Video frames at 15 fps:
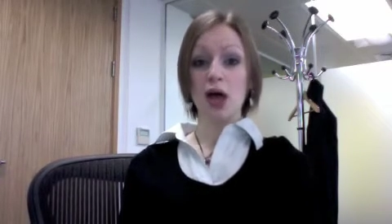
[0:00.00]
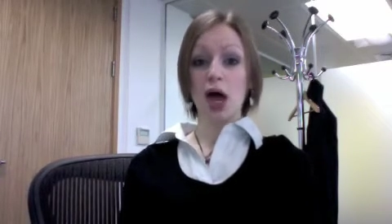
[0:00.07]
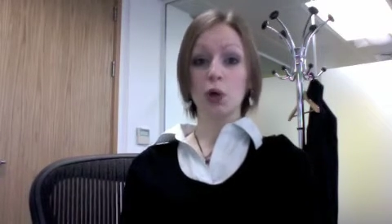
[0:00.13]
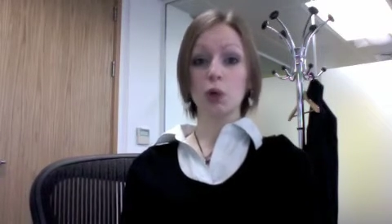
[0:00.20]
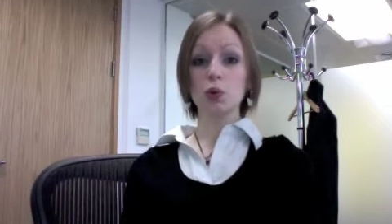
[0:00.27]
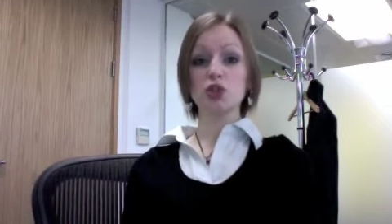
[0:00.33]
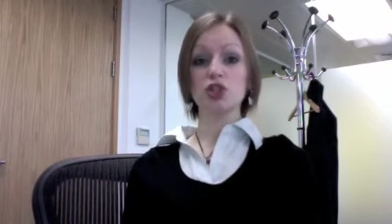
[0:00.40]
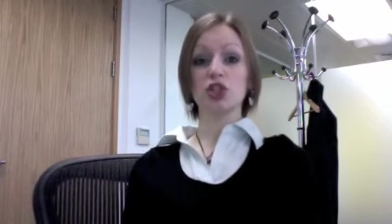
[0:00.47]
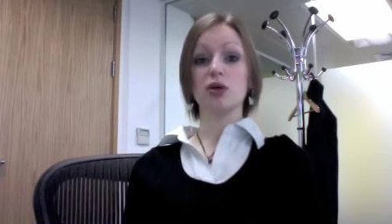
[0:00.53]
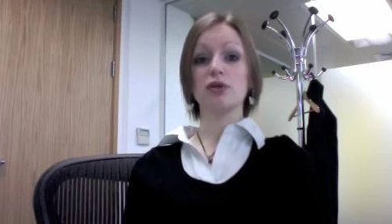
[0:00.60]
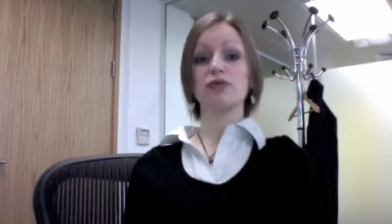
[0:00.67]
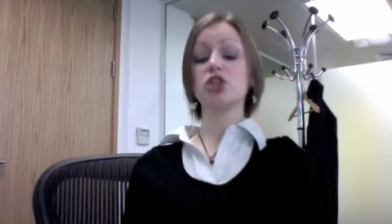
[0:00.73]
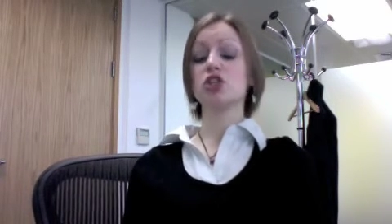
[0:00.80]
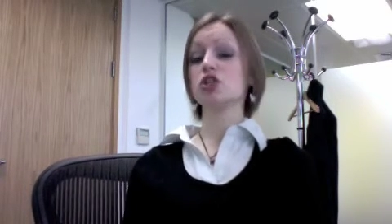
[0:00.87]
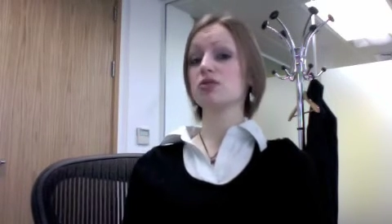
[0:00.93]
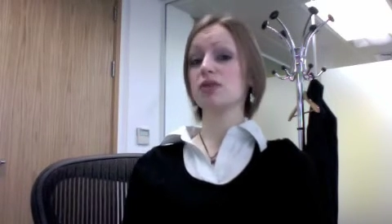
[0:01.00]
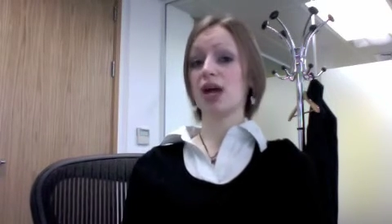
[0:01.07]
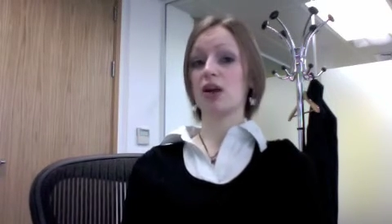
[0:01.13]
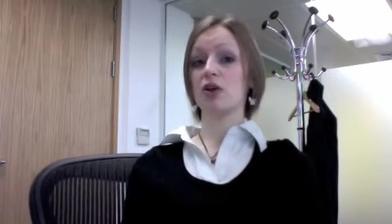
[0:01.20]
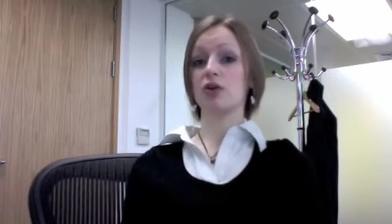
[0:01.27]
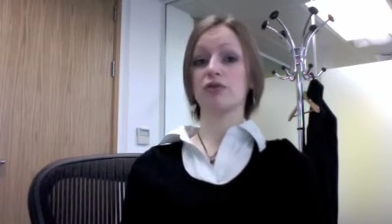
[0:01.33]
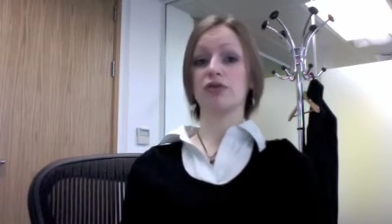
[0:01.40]
And also, if you do
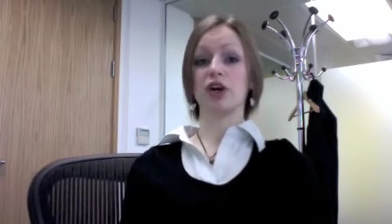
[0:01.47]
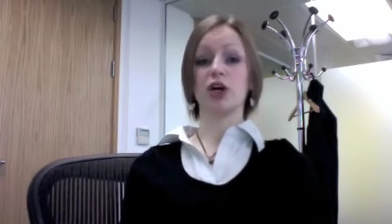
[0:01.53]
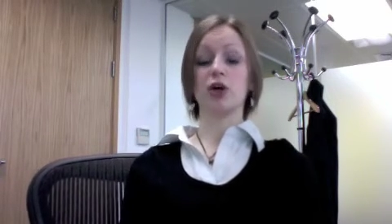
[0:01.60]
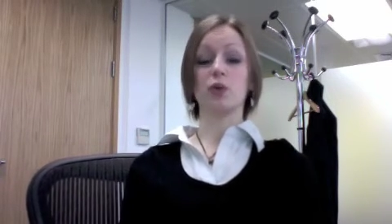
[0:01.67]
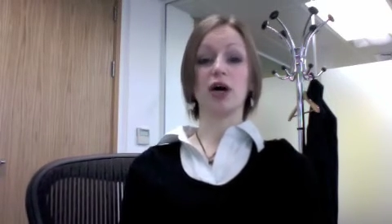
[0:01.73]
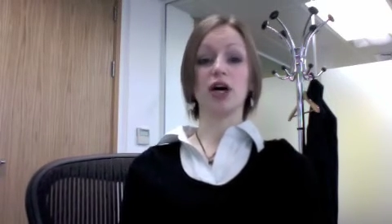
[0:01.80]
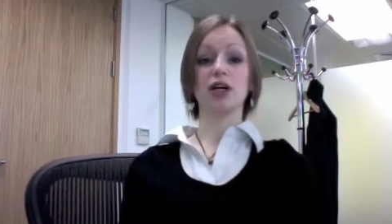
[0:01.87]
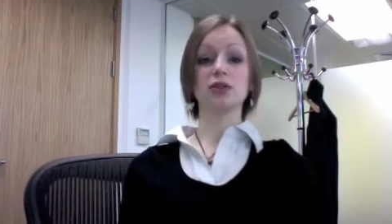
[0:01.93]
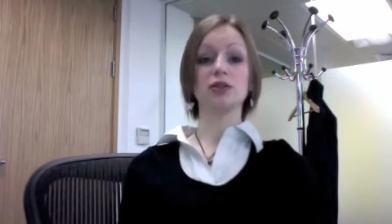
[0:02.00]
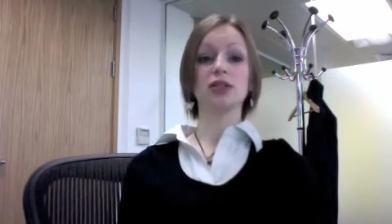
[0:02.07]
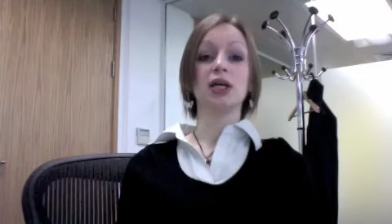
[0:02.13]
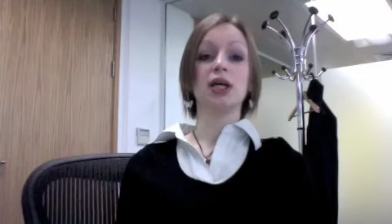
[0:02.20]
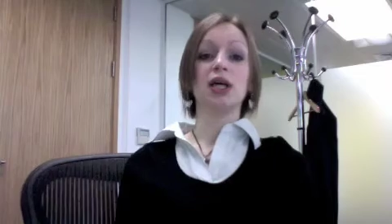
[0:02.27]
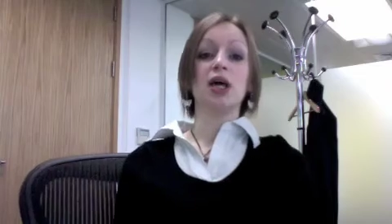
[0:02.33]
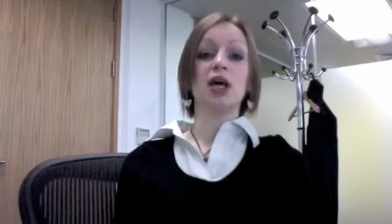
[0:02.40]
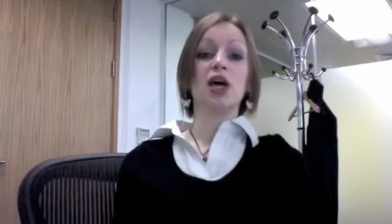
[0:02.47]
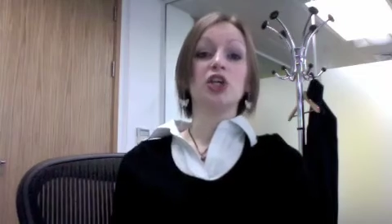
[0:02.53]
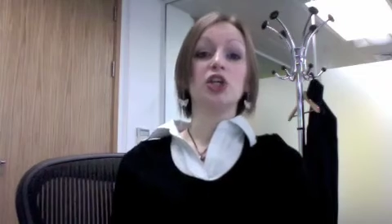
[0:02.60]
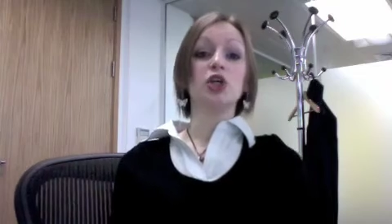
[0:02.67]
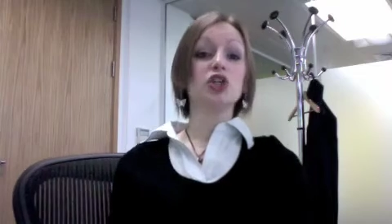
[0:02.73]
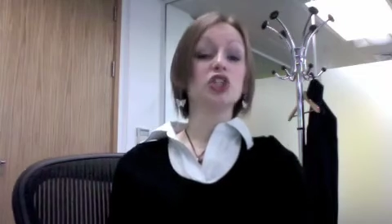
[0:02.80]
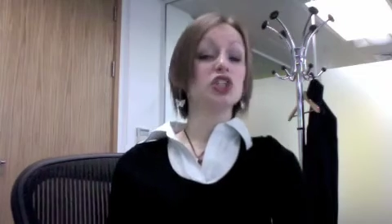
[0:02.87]
get along very well,
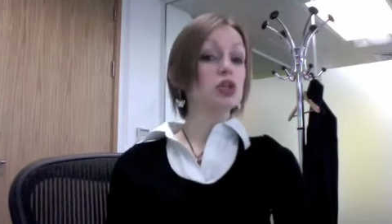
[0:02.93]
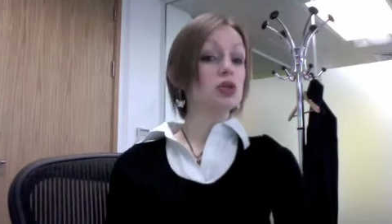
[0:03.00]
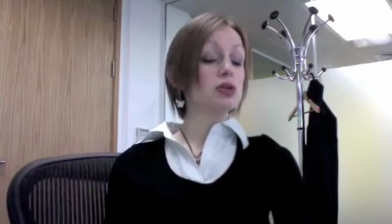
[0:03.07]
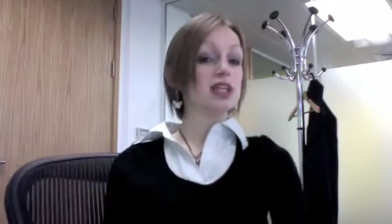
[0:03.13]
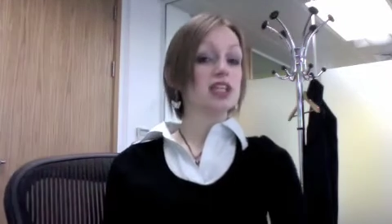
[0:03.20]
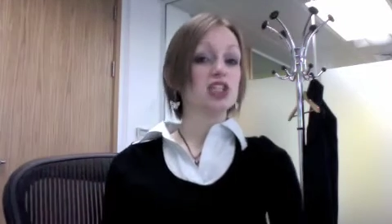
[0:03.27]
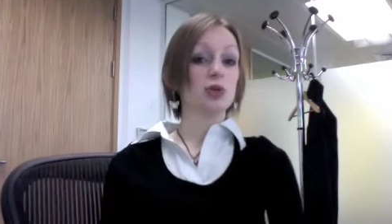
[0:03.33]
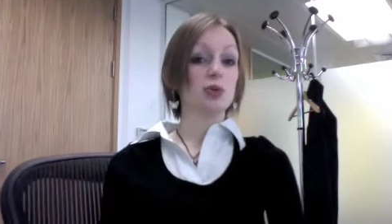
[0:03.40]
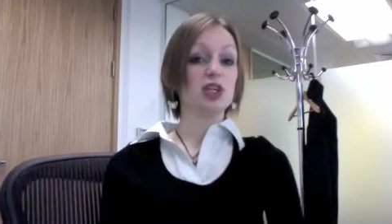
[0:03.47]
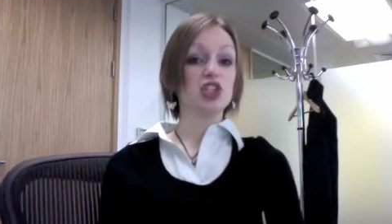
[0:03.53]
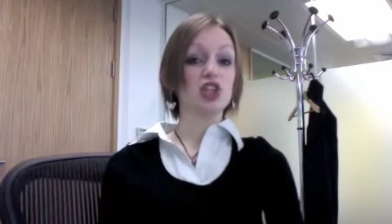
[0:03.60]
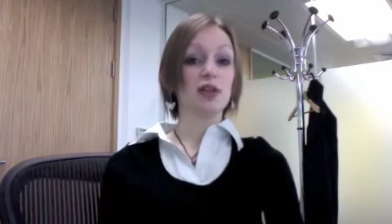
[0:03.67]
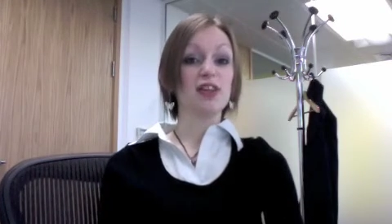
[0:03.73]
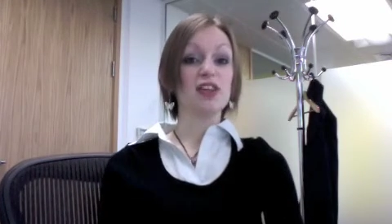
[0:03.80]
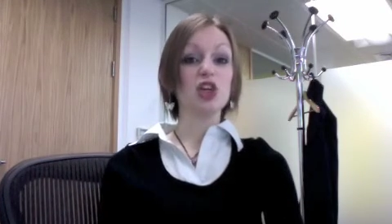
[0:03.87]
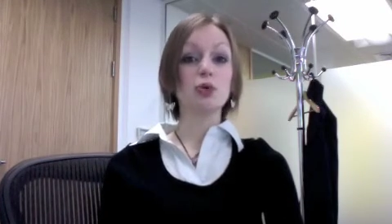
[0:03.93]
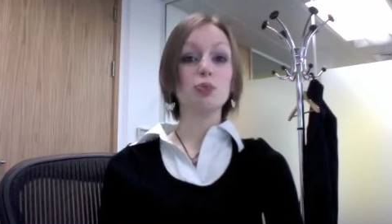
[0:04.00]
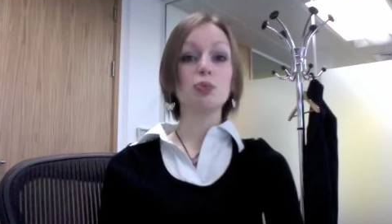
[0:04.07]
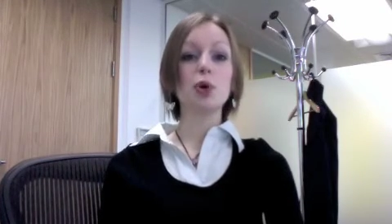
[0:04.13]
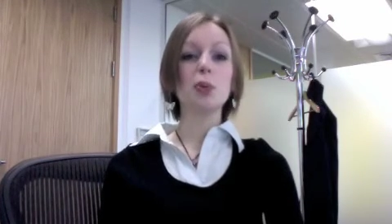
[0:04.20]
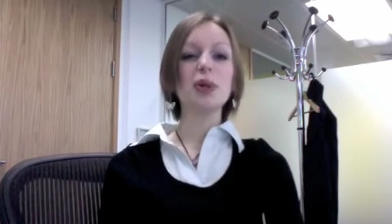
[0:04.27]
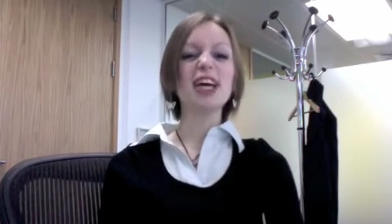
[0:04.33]
you can do things to each other you'd
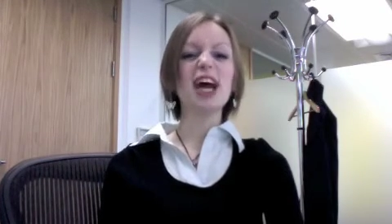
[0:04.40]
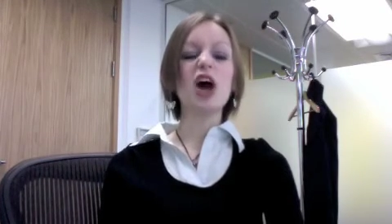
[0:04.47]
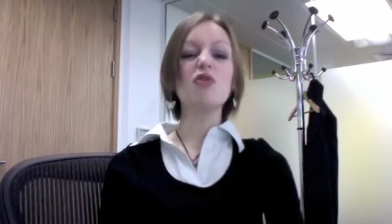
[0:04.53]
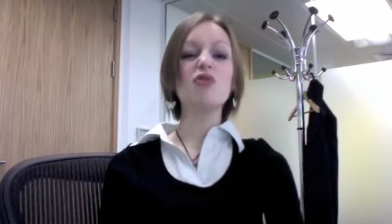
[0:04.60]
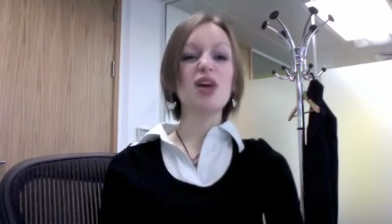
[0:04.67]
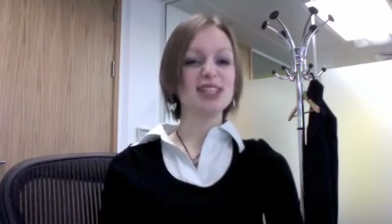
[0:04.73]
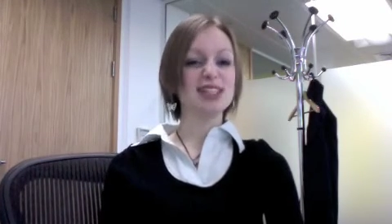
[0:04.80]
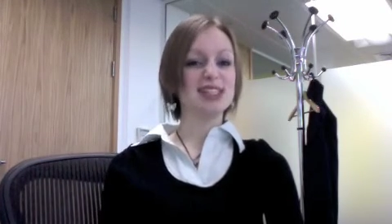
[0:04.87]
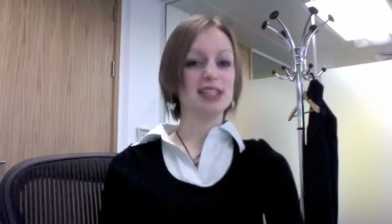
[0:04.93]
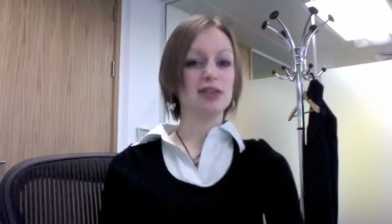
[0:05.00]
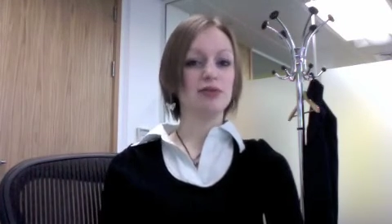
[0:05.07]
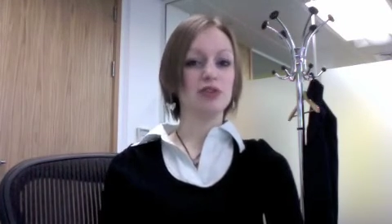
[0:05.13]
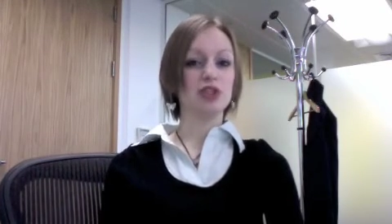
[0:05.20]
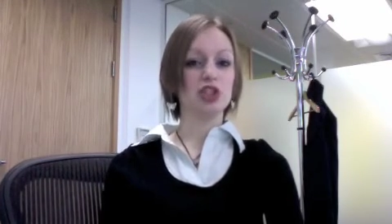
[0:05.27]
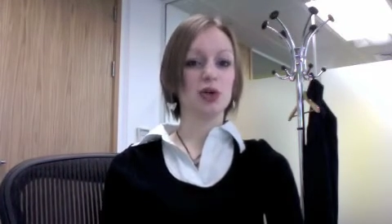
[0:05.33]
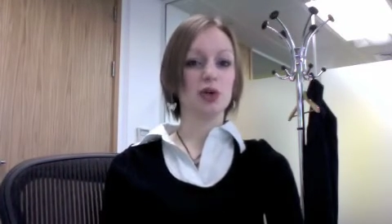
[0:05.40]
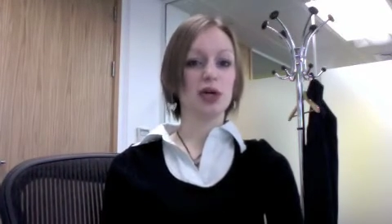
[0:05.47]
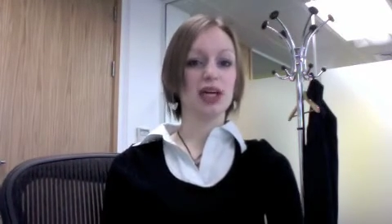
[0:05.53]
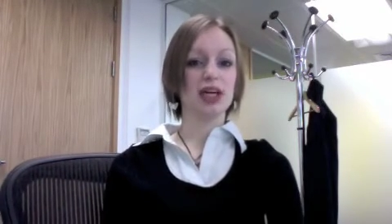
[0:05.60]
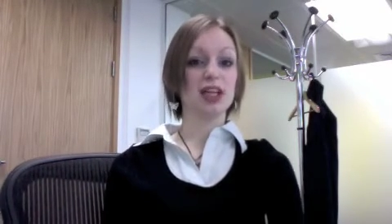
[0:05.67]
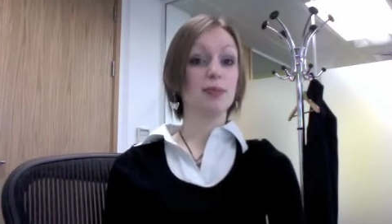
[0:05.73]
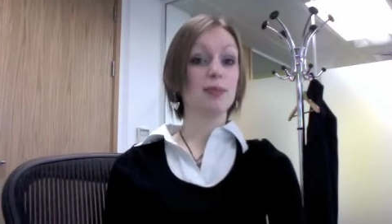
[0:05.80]
probably get arrested for
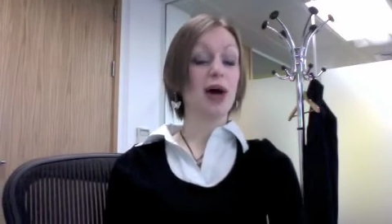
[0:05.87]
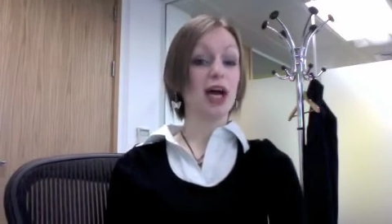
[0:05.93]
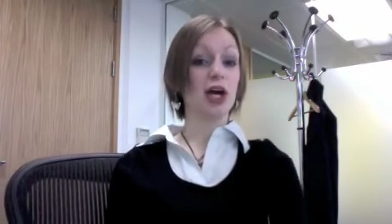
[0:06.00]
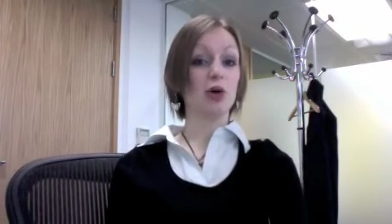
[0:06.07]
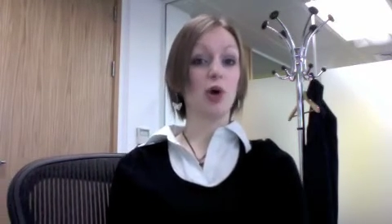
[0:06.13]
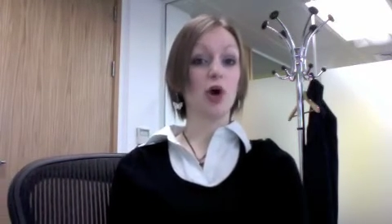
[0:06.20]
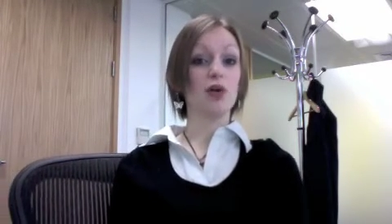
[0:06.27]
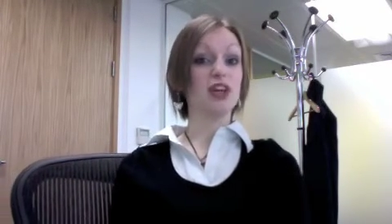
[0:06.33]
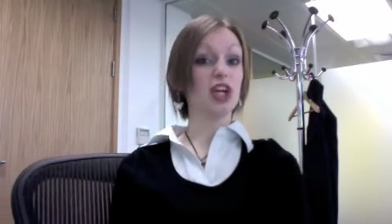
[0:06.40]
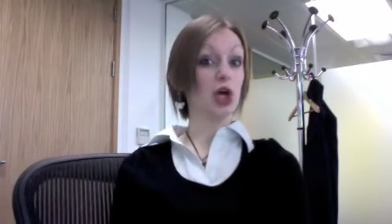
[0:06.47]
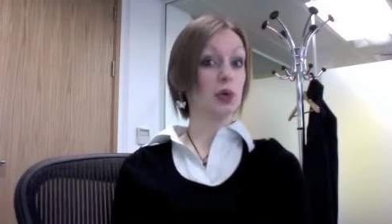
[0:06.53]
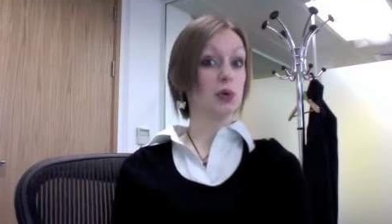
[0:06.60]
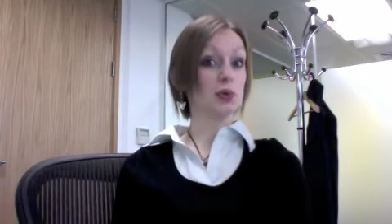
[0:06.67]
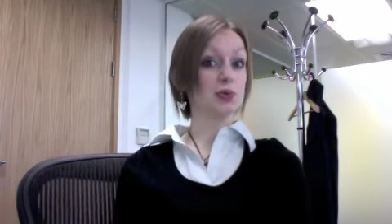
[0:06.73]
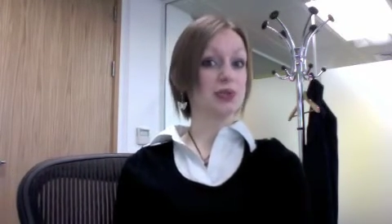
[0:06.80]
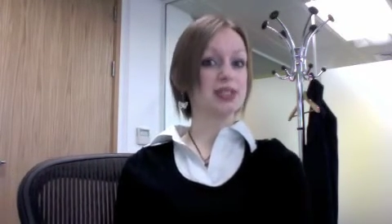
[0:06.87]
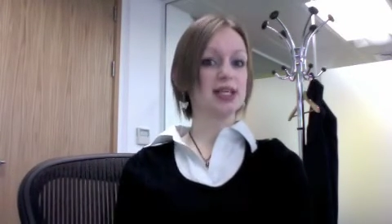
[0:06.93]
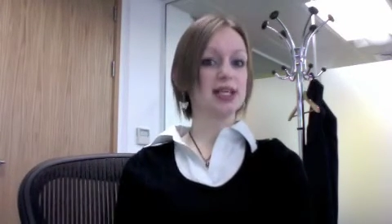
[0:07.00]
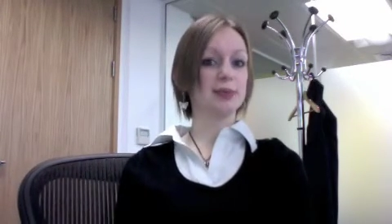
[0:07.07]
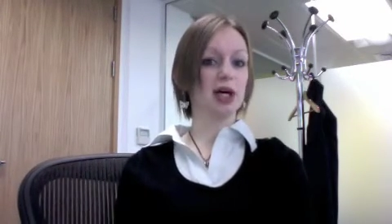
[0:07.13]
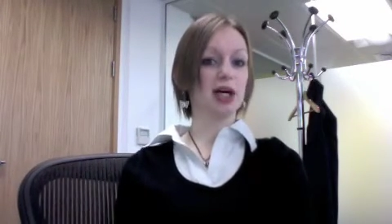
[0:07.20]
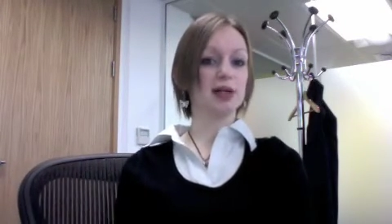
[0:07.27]
doing in the back row of your local
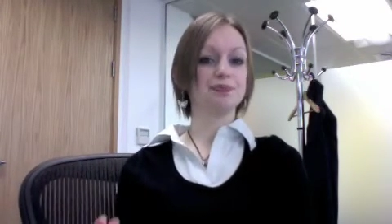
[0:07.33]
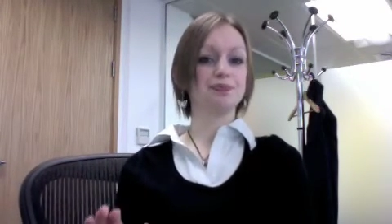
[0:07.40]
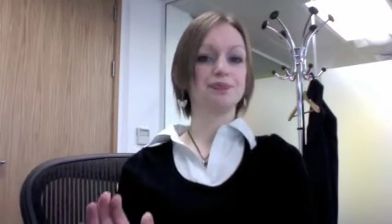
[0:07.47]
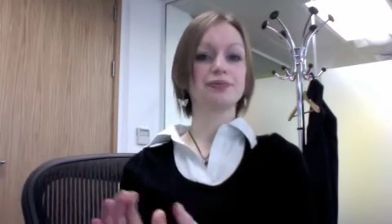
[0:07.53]
cinema.